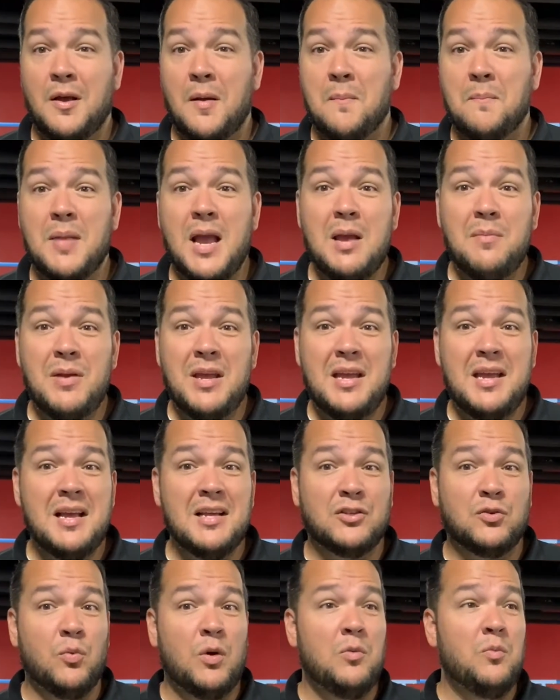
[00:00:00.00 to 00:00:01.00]
Maybe
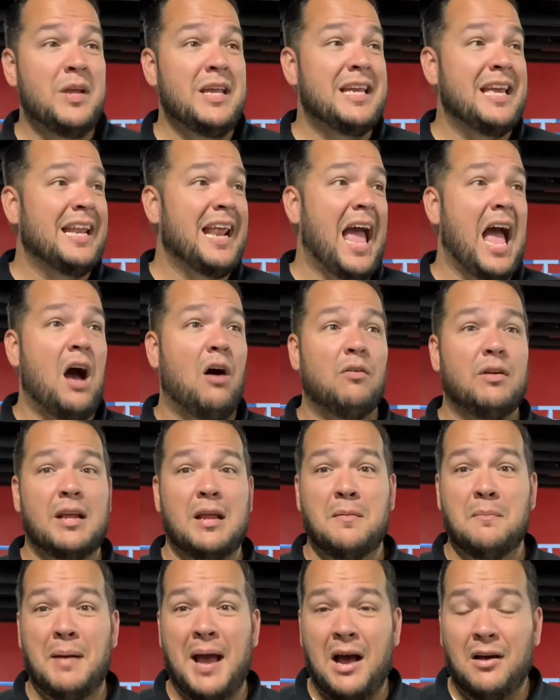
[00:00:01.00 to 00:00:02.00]
it's when we get out
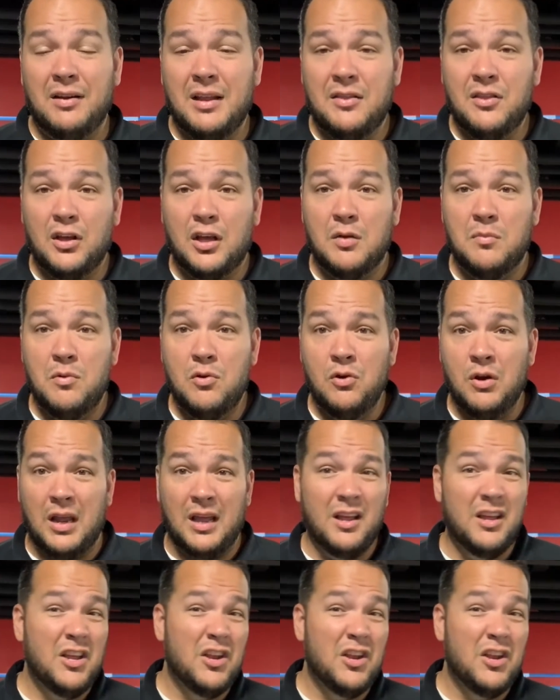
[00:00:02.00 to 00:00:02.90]
and about in the community.